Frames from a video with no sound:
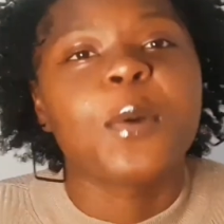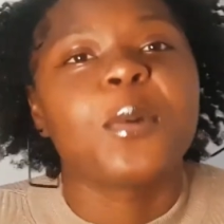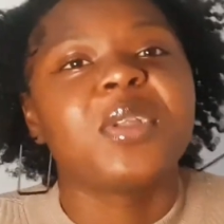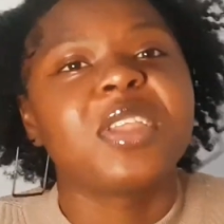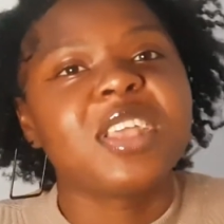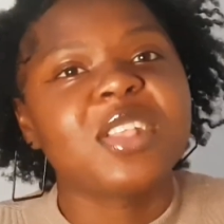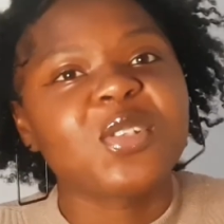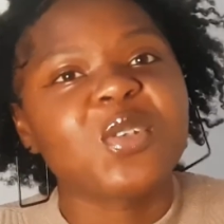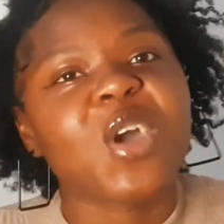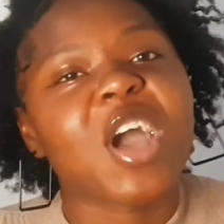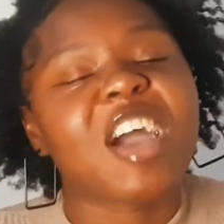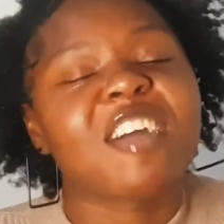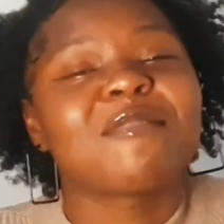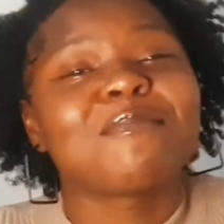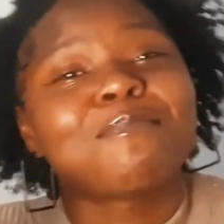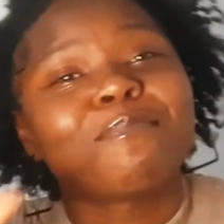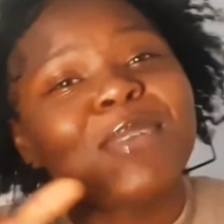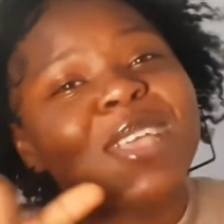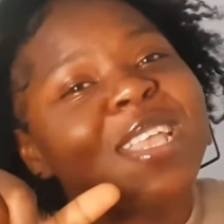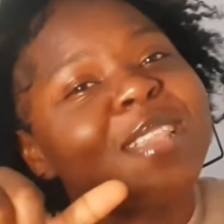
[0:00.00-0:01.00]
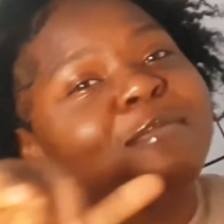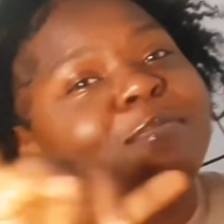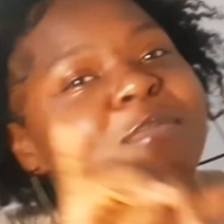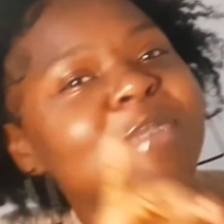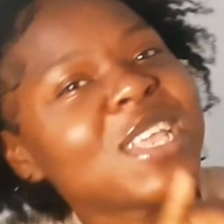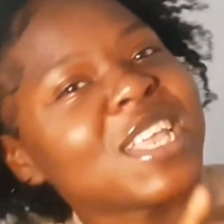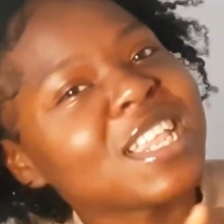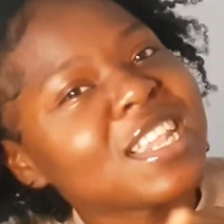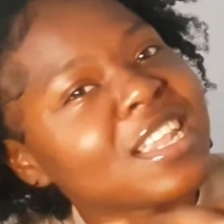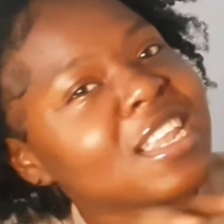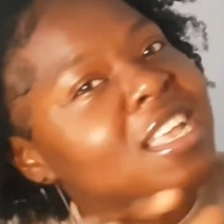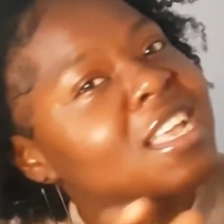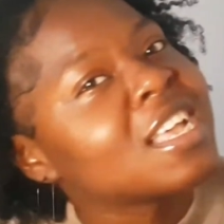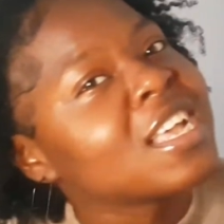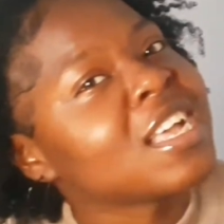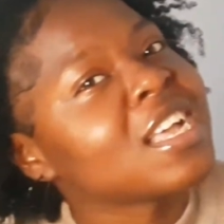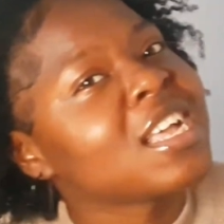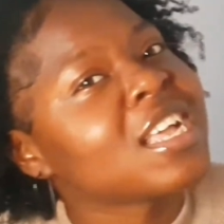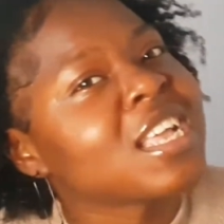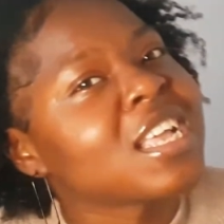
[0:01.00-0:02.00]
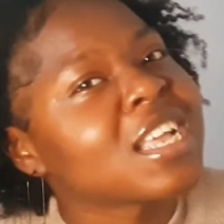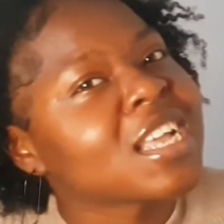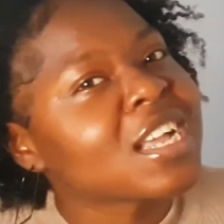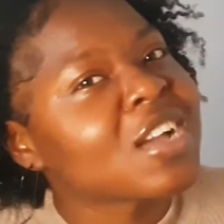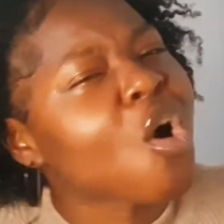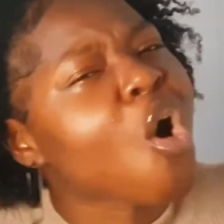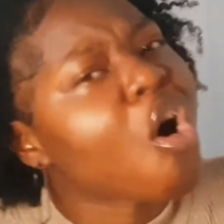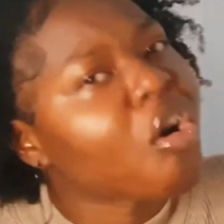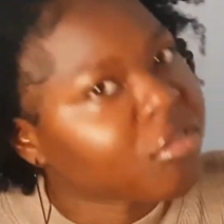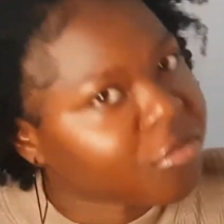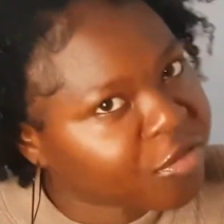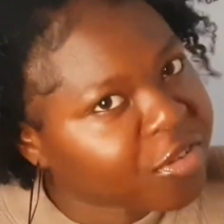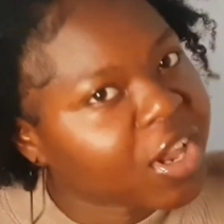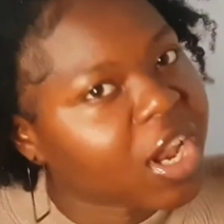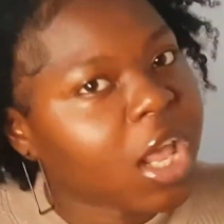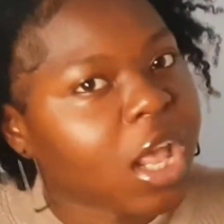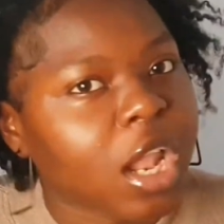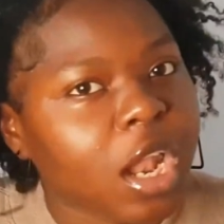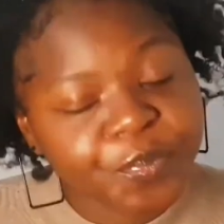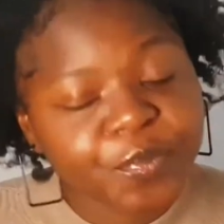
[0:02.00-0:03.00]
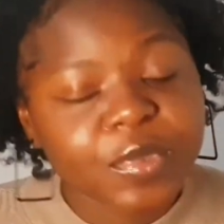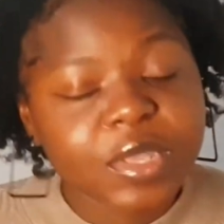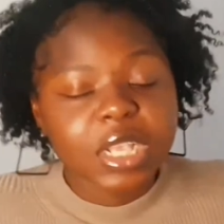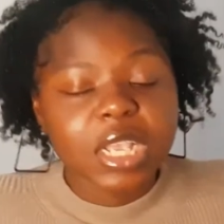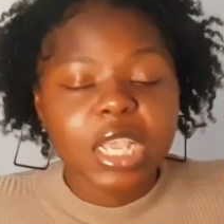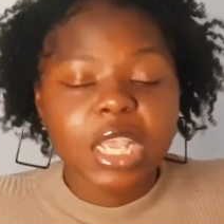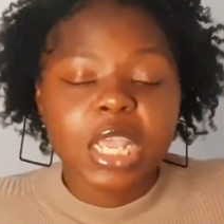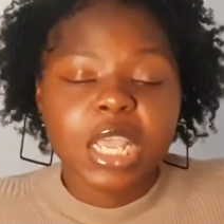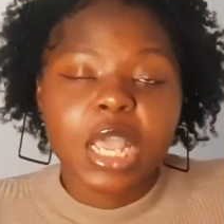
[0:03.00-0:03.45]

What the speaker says: We need to have been confident.